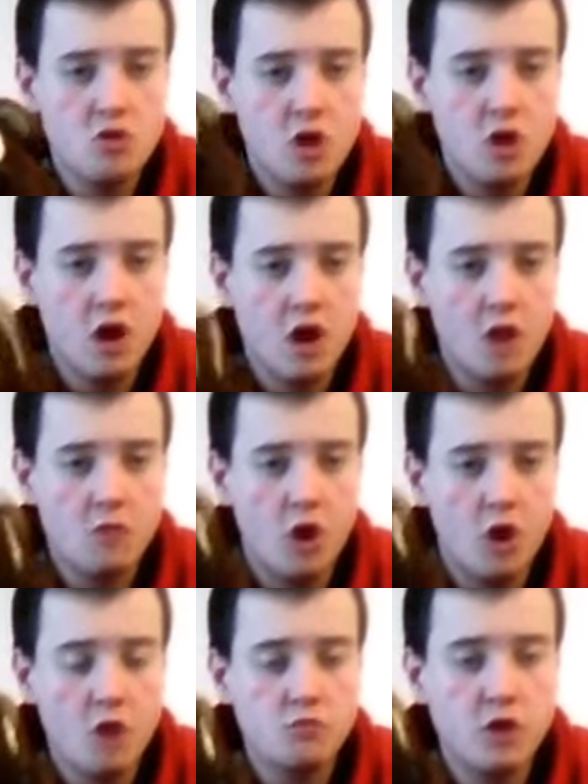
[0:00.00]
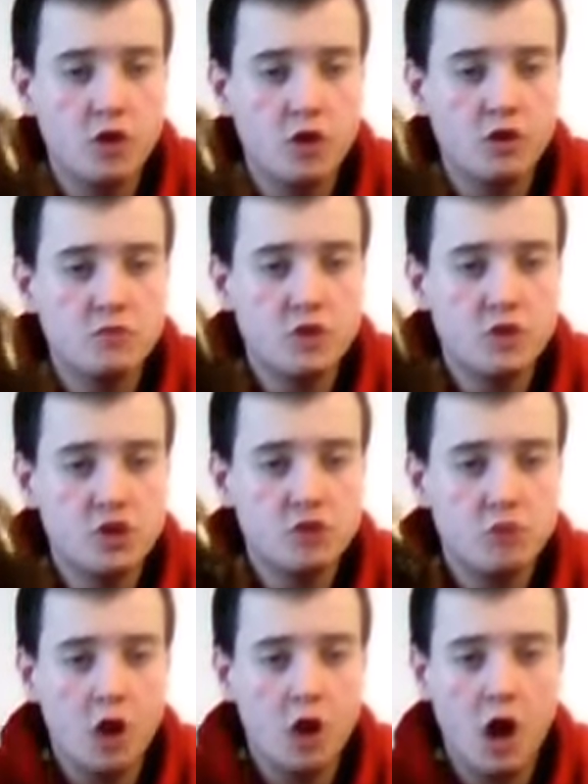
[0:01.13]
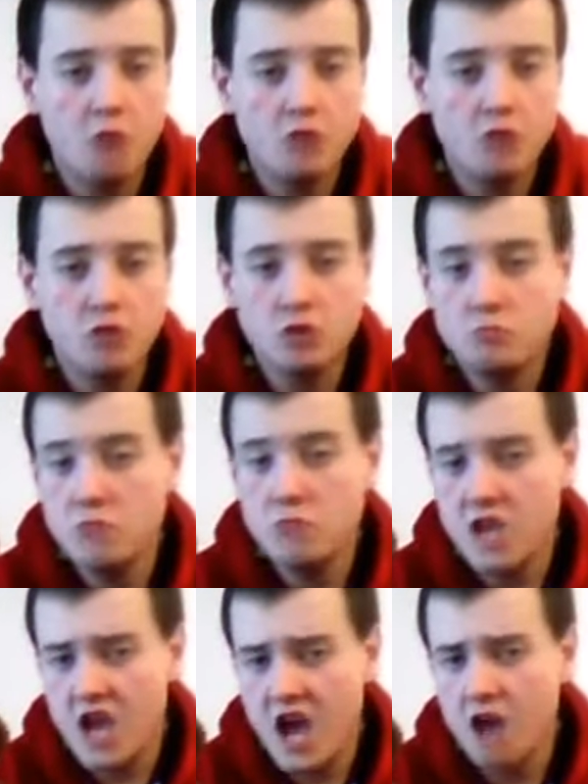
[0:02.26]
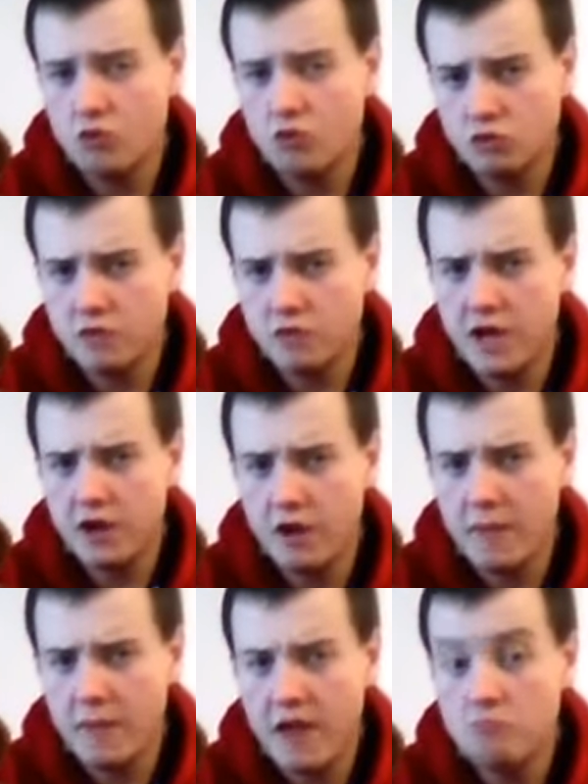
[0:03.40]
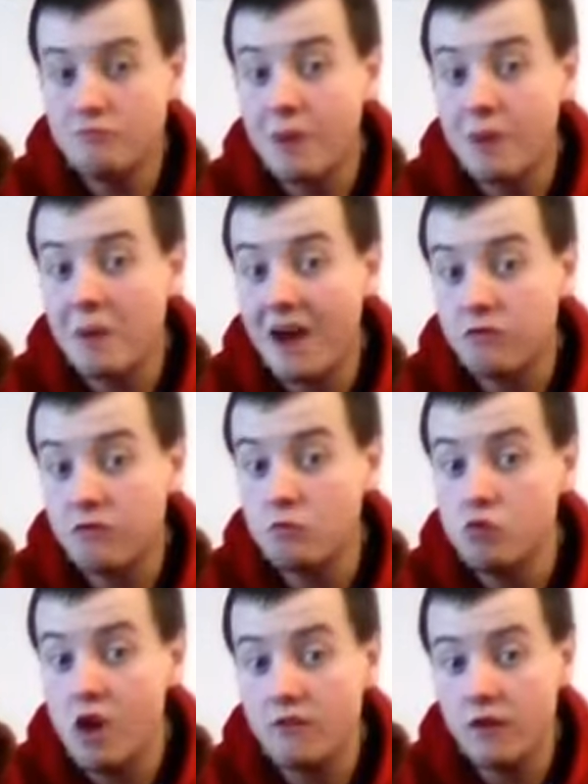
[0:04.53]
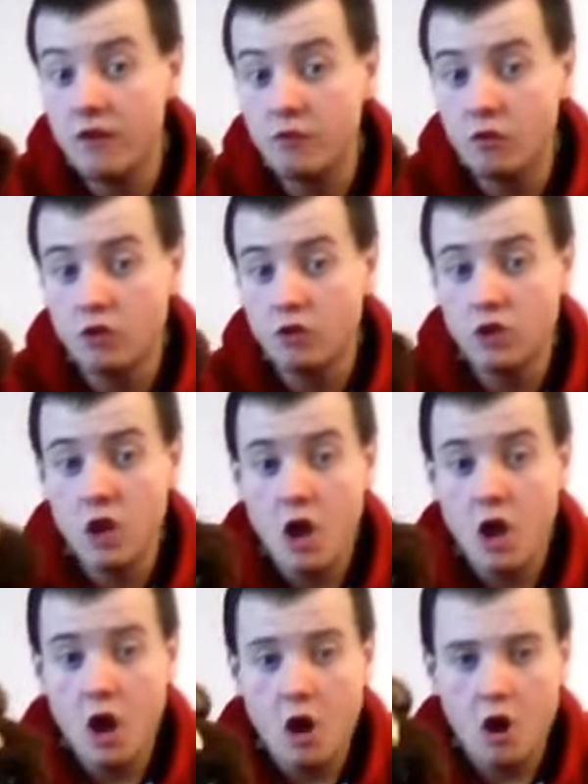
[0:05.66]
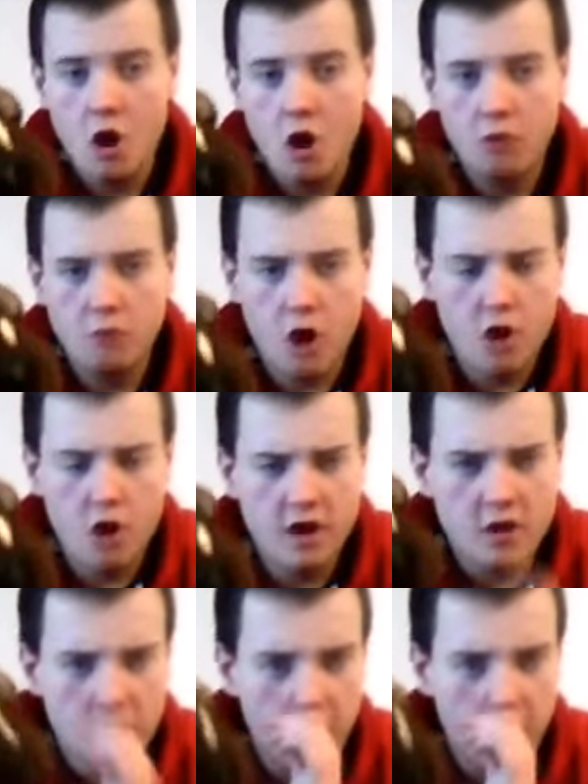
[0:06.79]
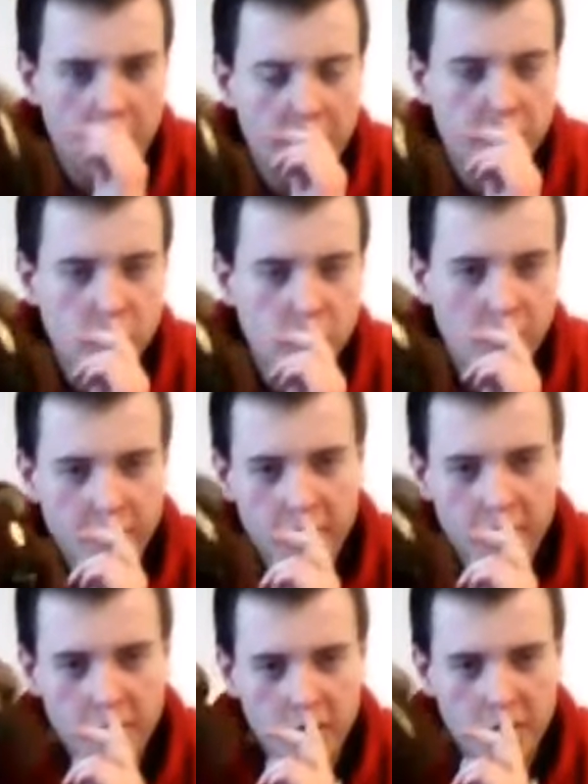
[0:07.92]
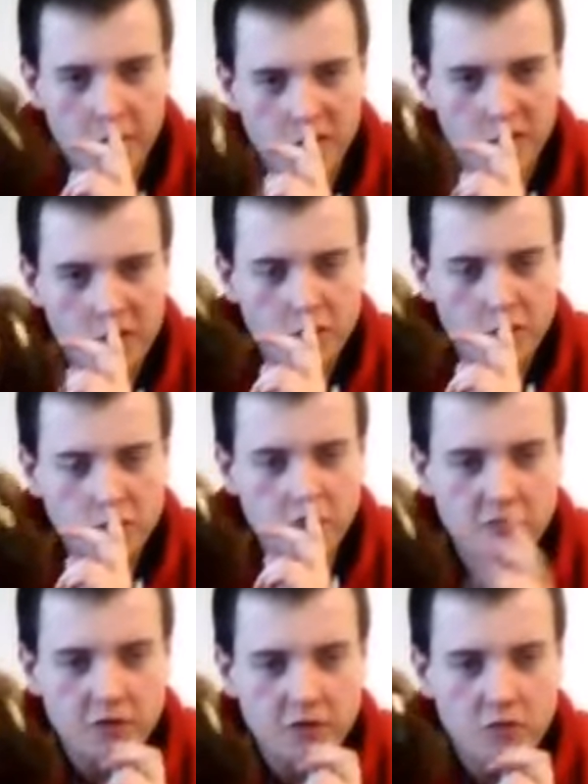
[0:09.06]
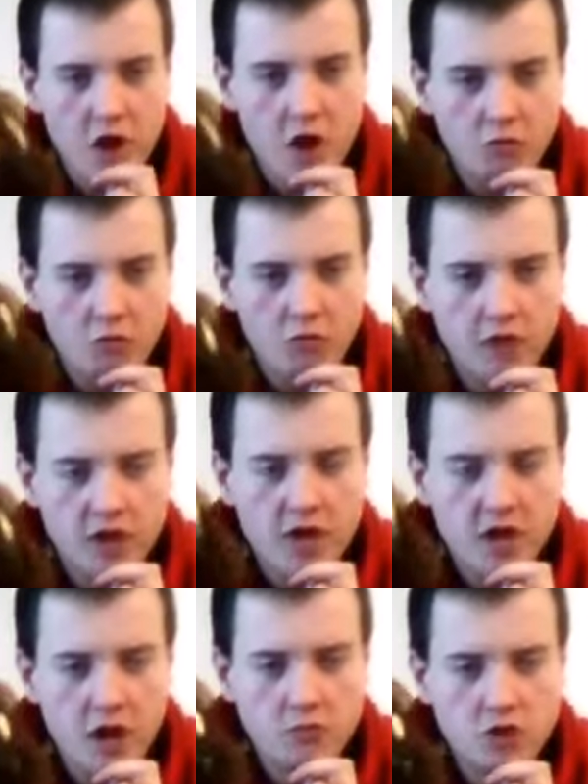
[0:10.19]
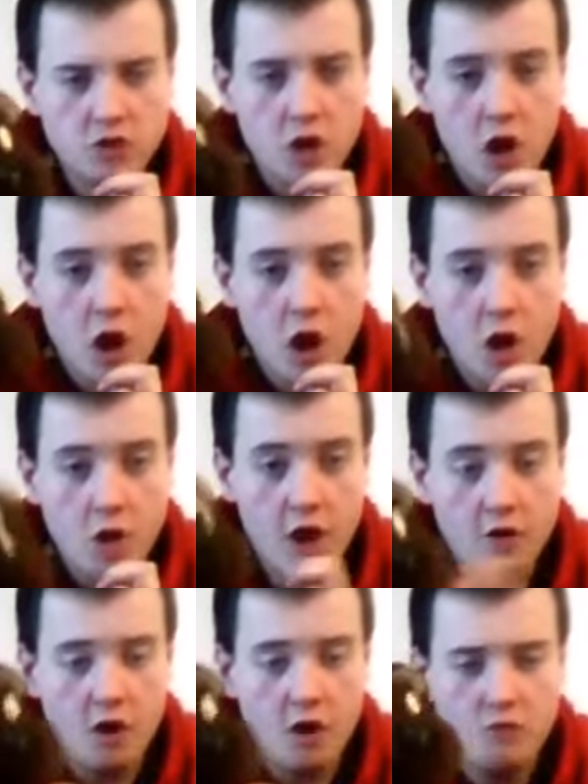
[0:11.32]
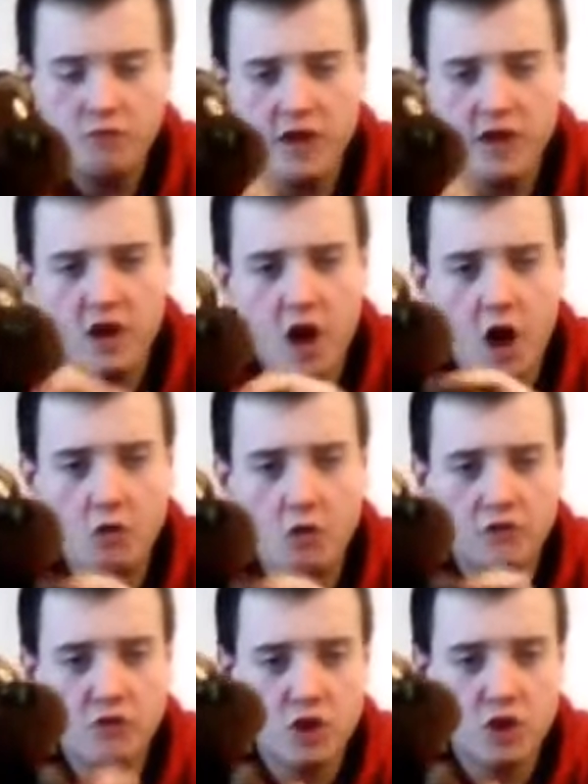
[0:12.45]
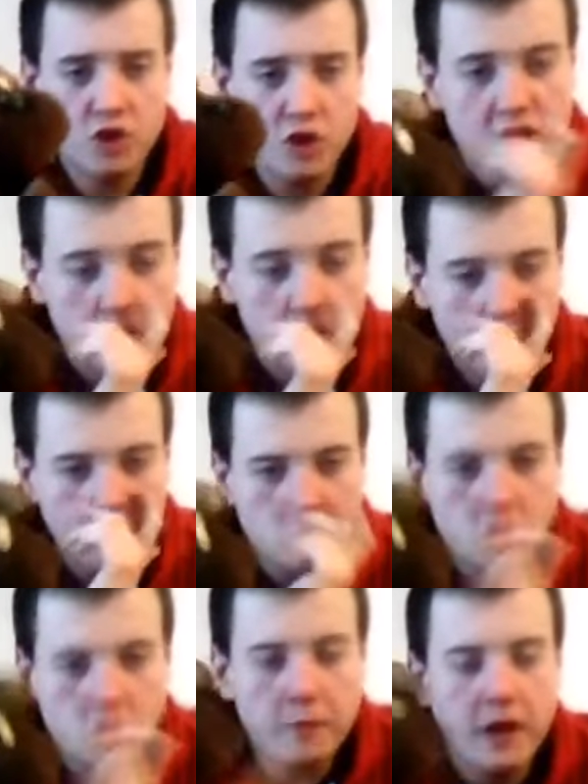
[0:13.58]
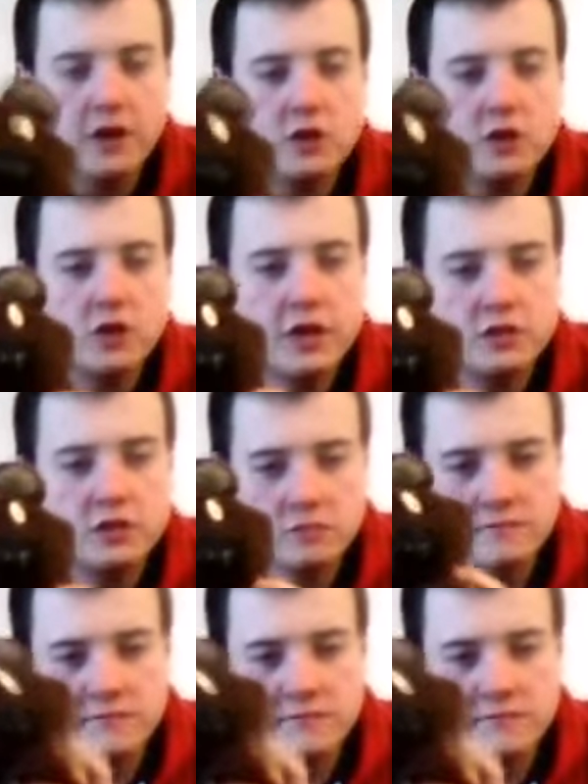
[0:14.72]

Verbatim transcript: Yeah, and I, we're going to miss up with Jordan. Yeah, of course we are, no hmm, apart from Werther, of course. Oh, alright, but apart from Werther, but I know he'll deal with you uh, well, when he comes. Oh, and hopefully I'll give you a kiss now. So, well, goodbye then, Cletus.